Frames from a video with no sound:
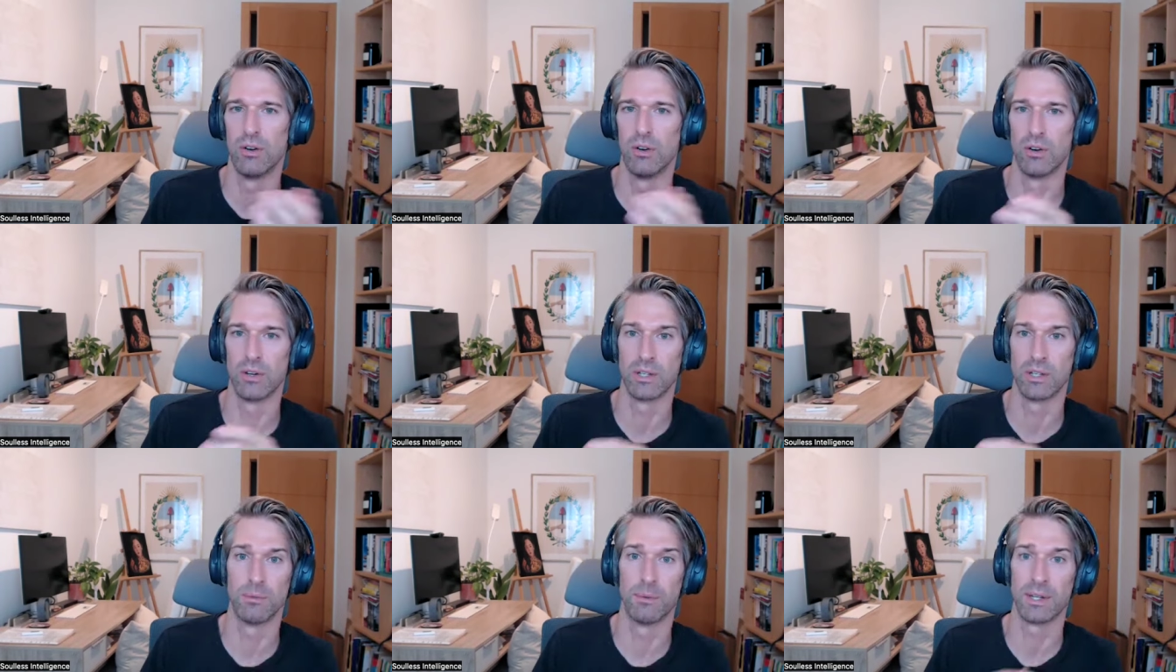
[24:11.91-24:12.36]

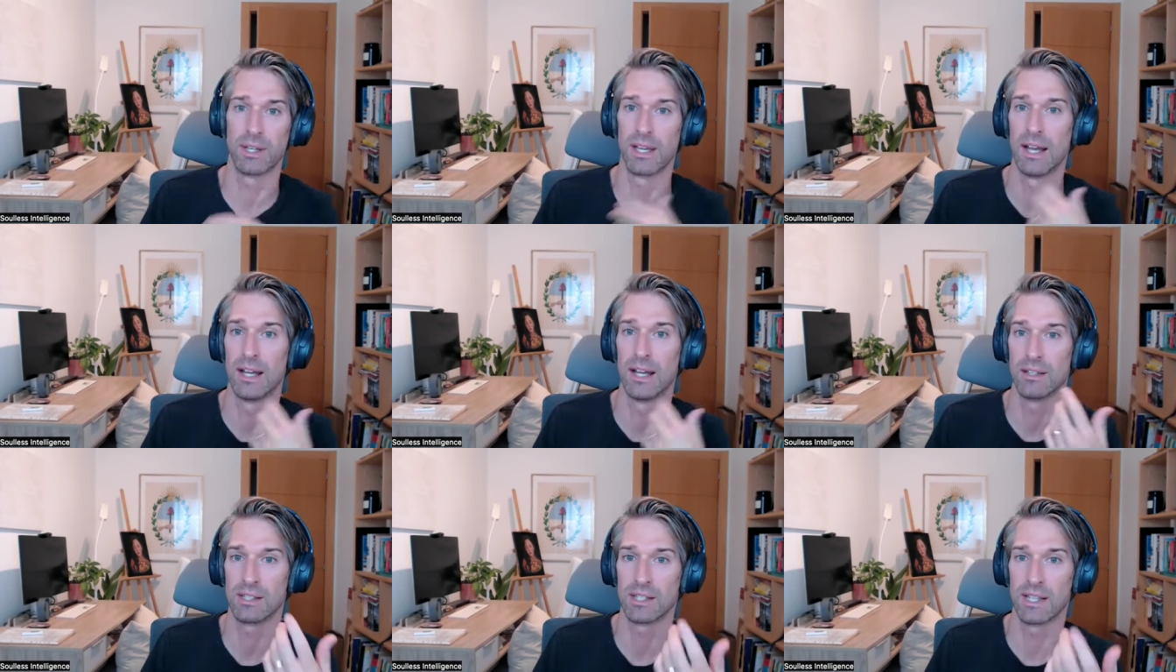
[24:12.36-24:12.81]
or you know,
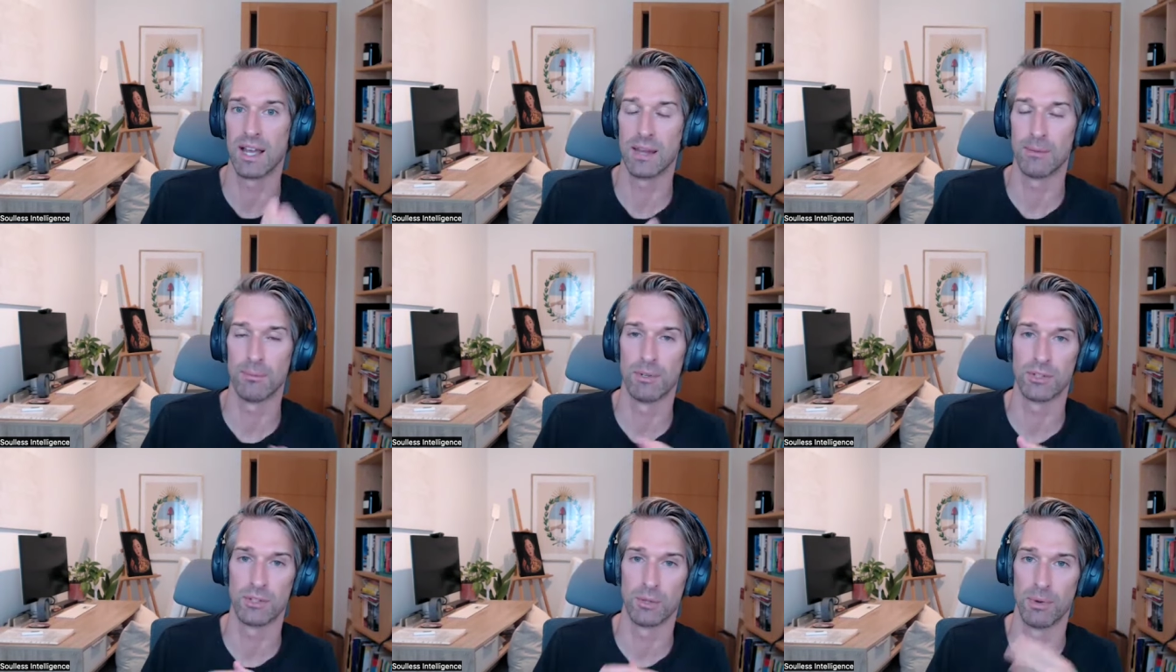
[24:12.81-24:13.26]
we get
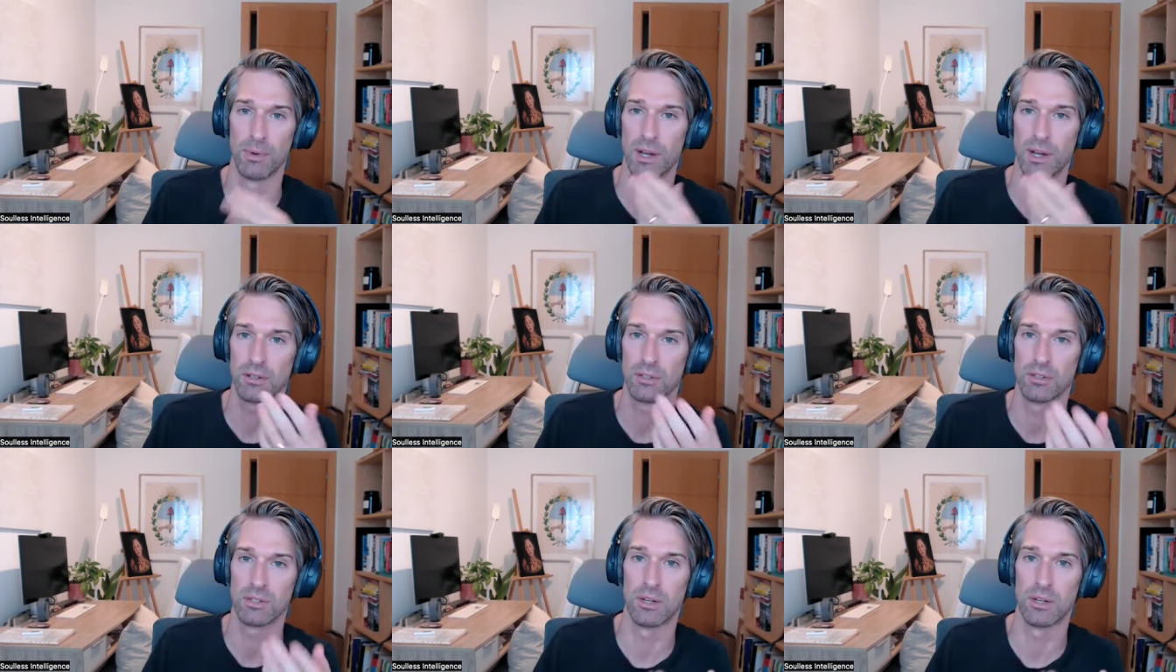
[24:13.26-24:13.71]
Alzheimer's or
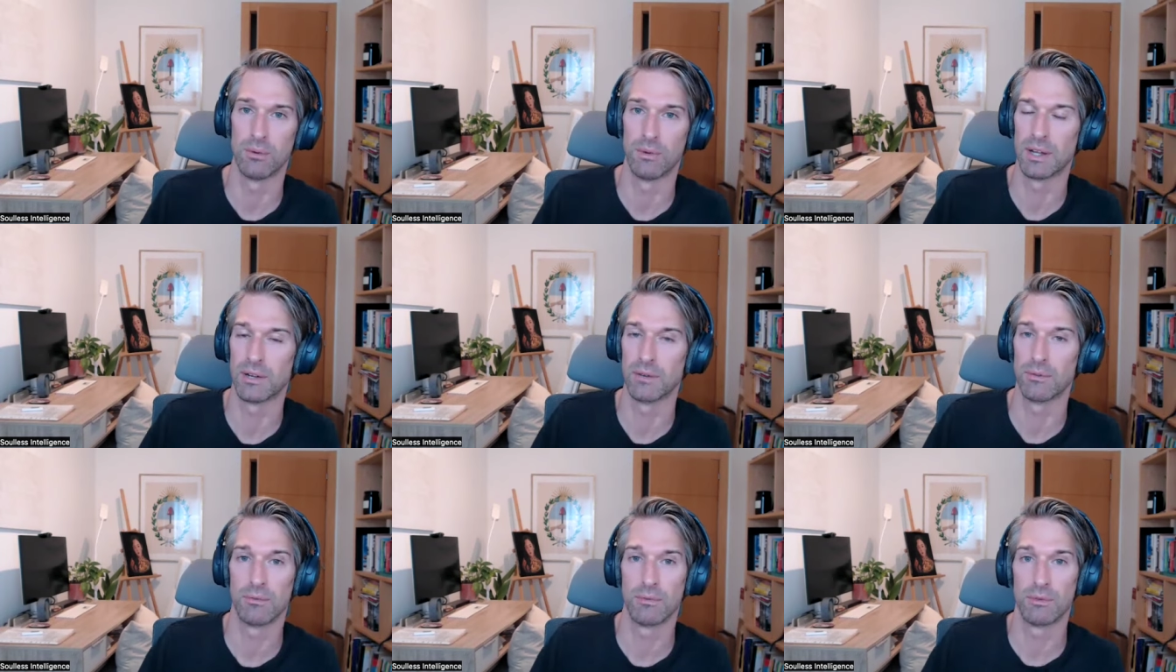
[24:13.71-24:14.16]
Parkinson's
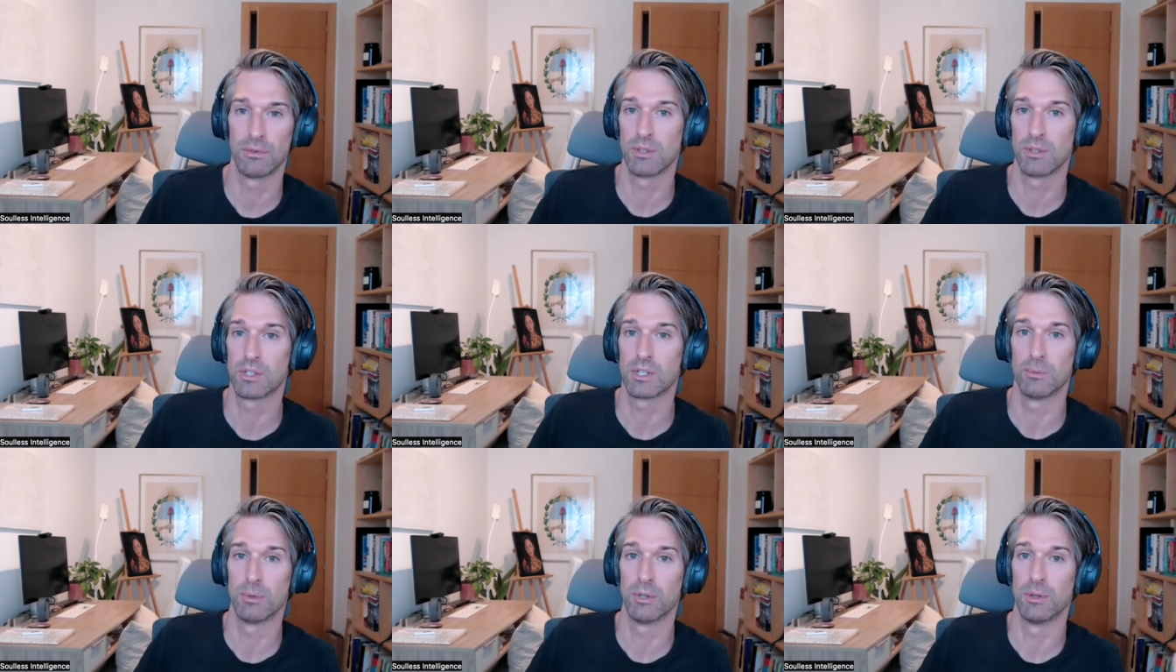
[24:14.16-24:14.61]
or
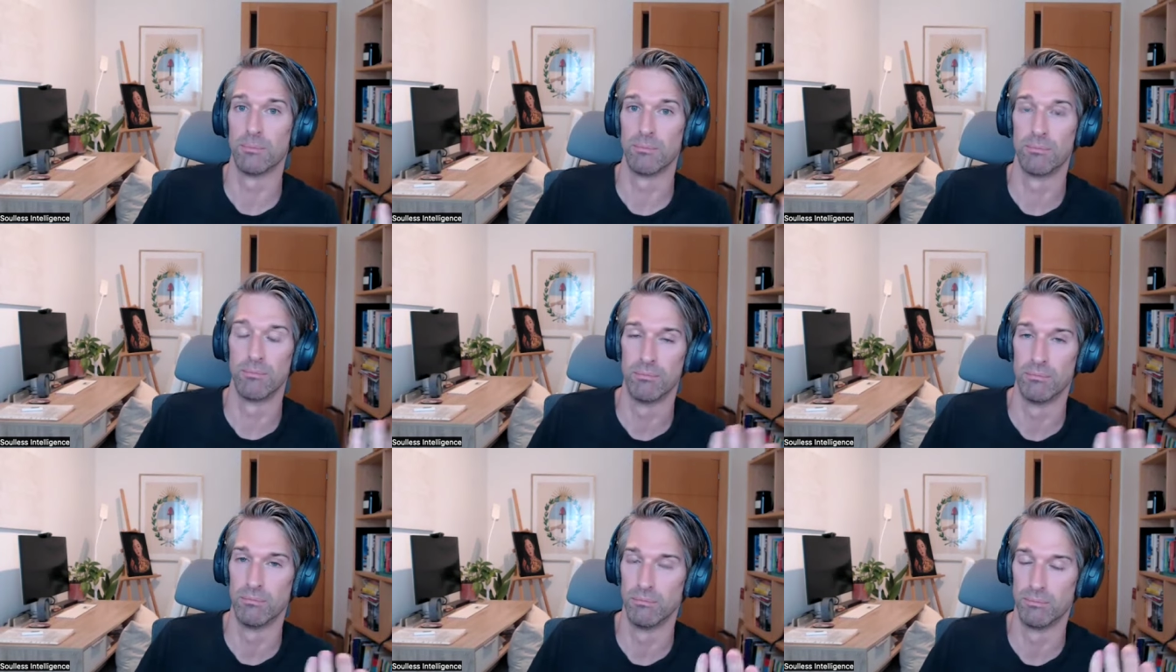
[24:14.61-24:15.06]
some other